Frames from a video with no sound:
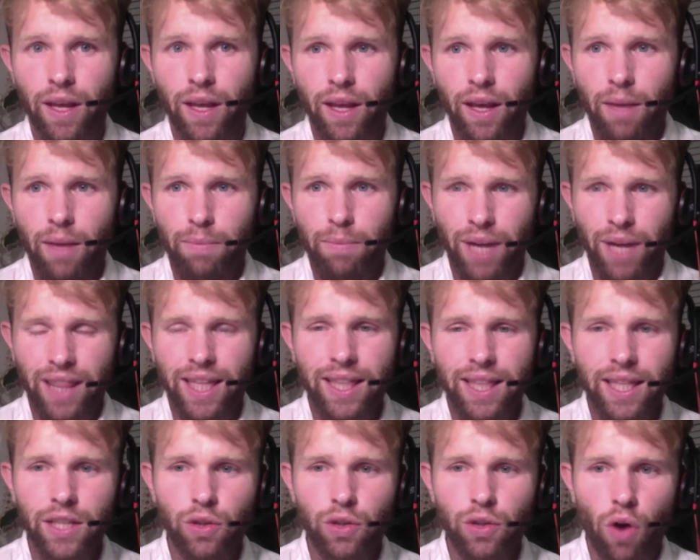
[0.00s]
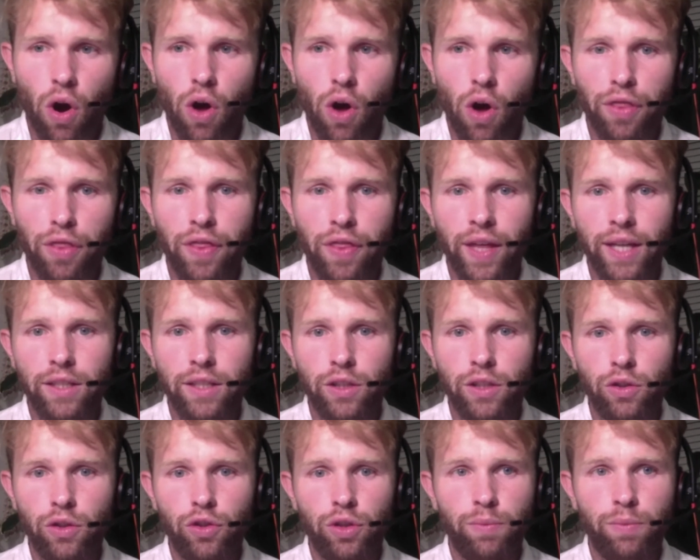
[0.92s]
But I think these are all things that
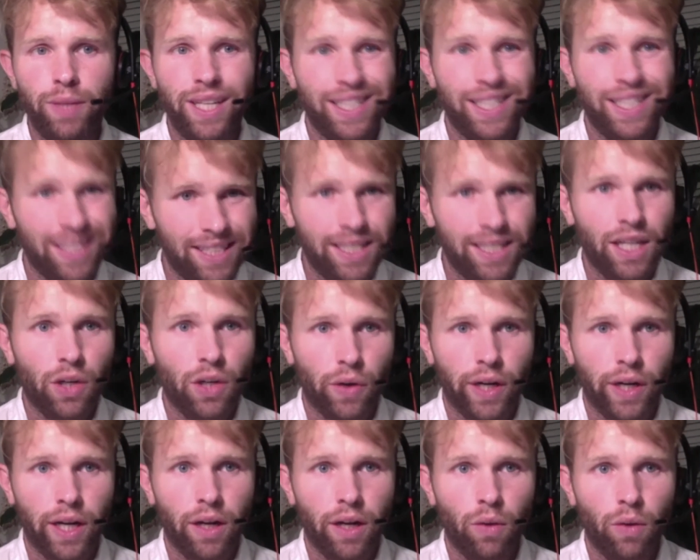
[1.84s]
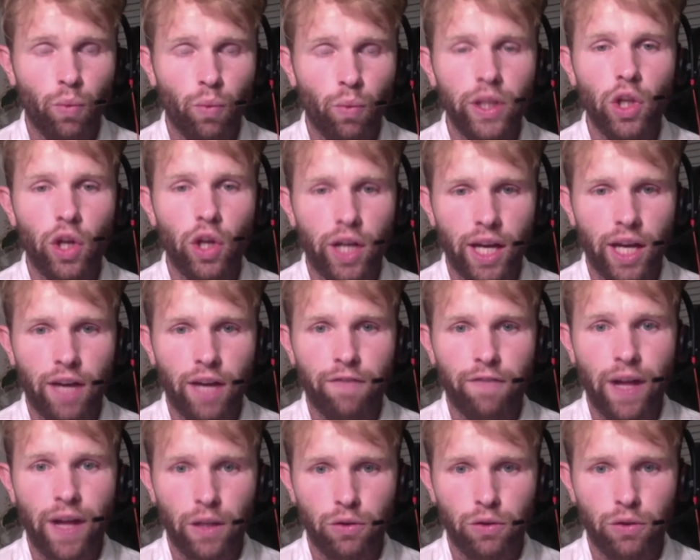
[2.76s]
you should be considering when looking at a
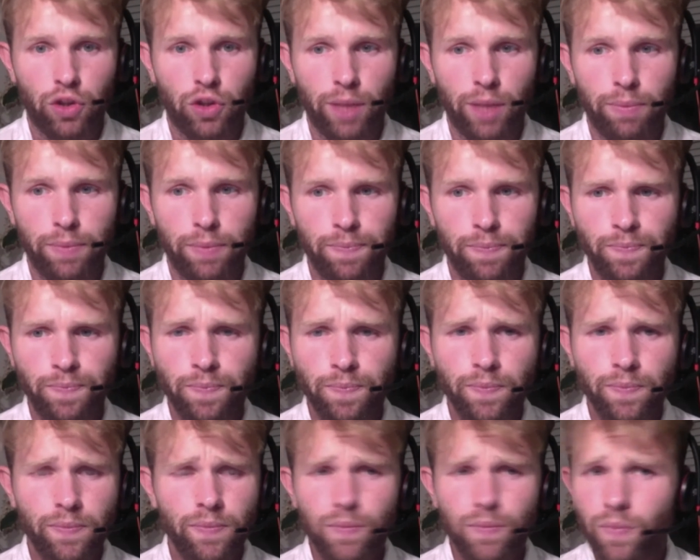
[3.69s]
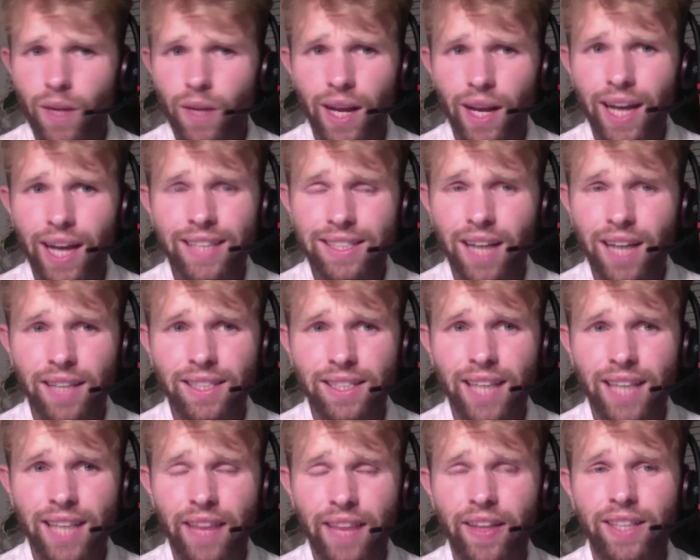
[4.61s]
fellowship. It's not to
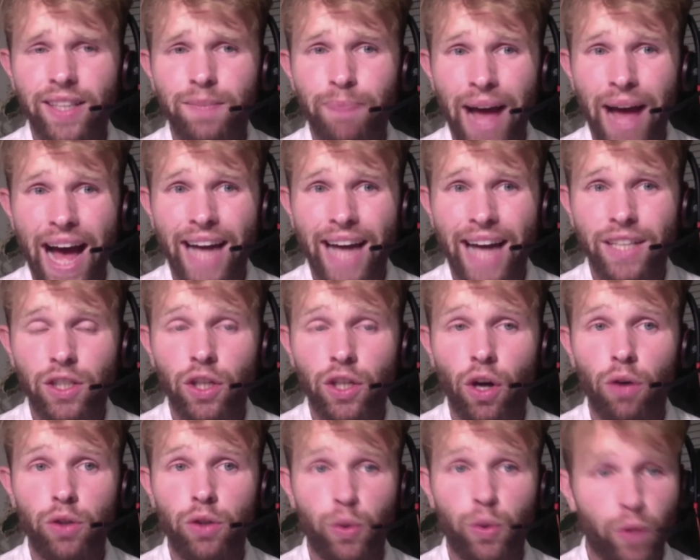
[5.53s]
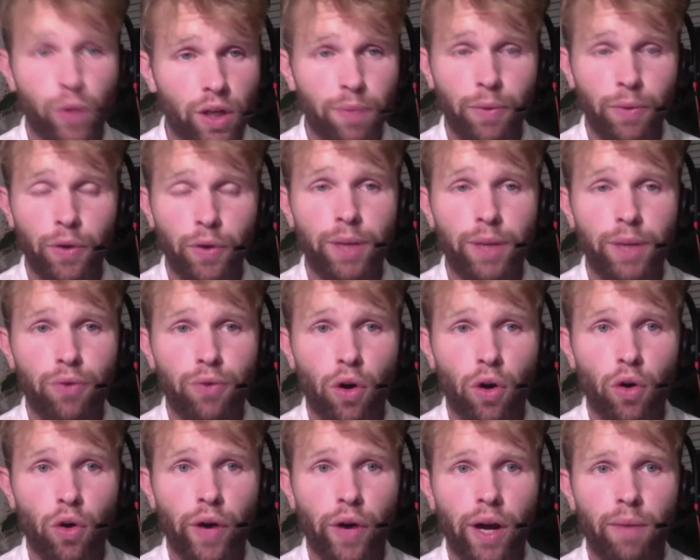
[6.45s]
say that it's bad to go to a community
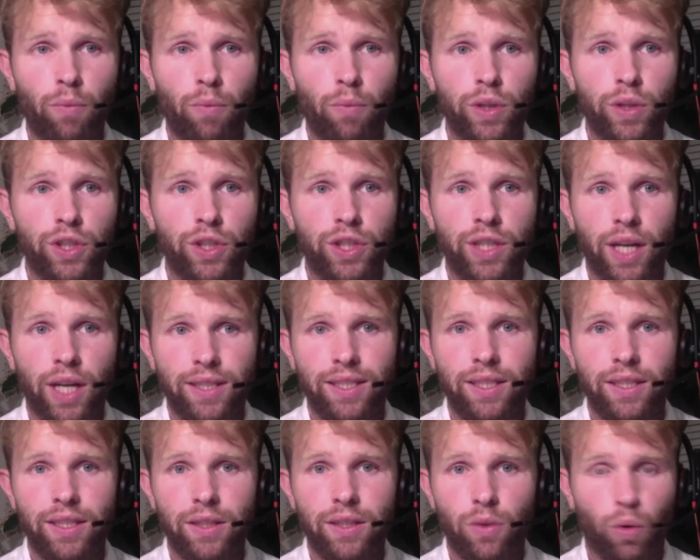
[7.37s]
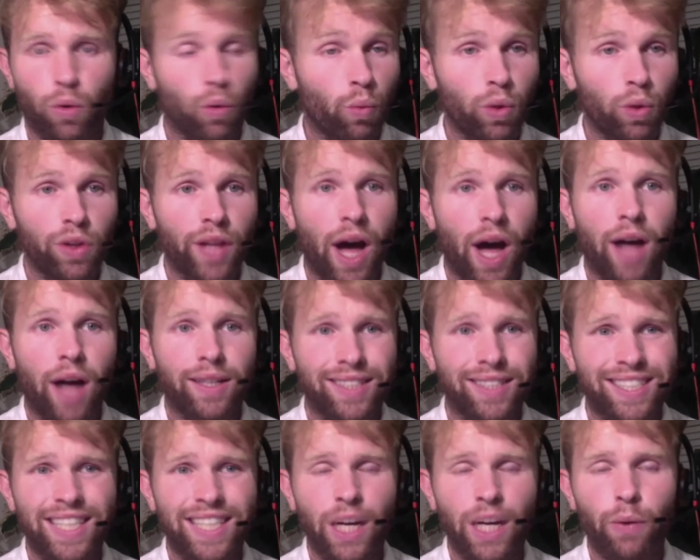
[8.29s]
program which doesn't or will not
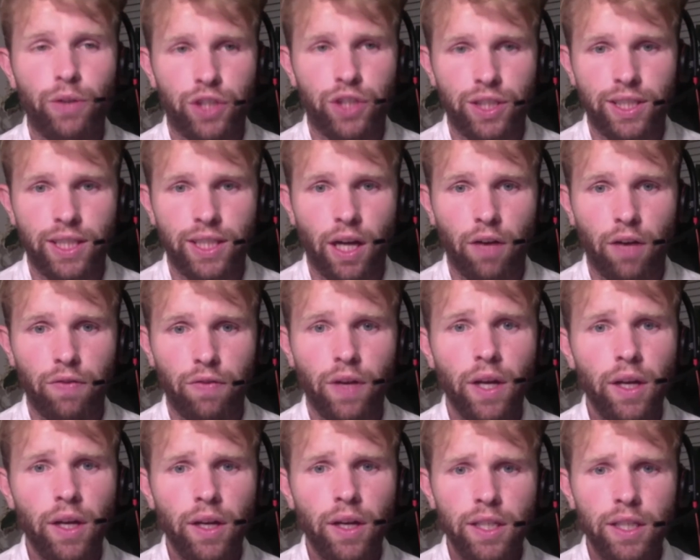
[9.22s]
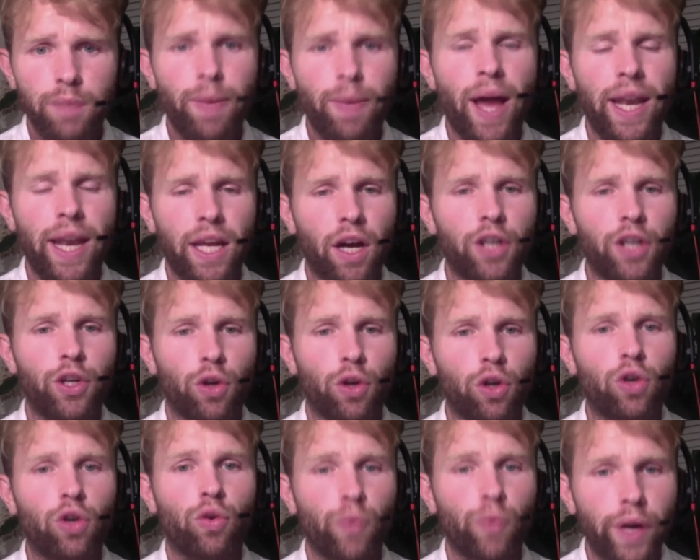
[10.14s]
distinguish itself. Depending on your
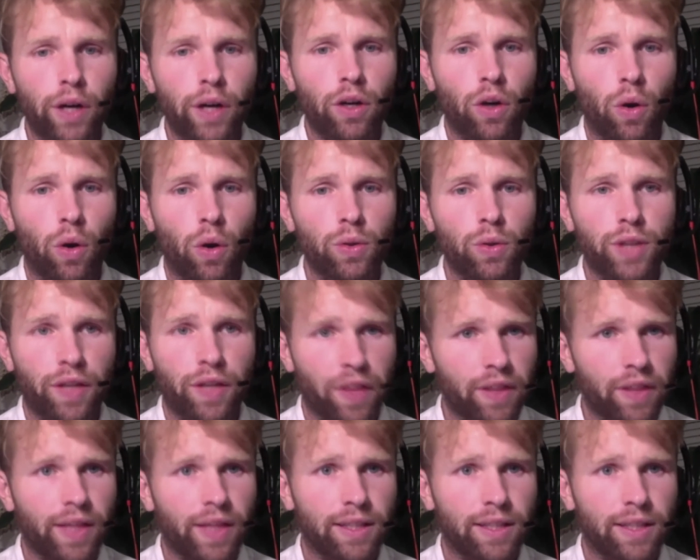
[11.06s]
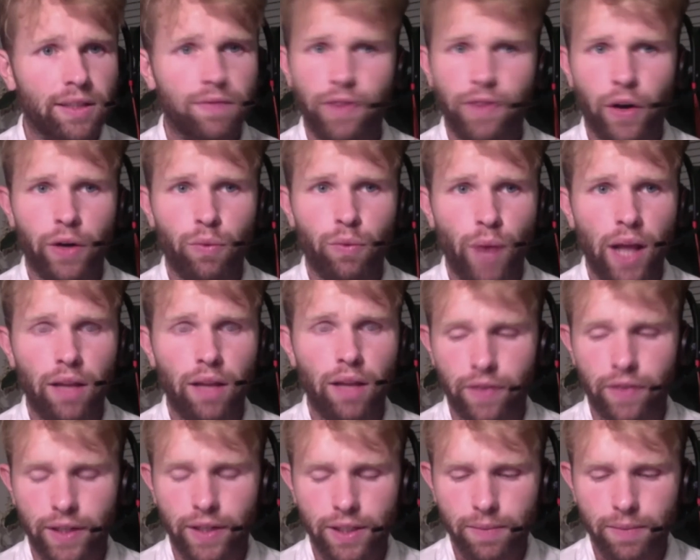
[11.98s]
career goals, I think that's very relevant.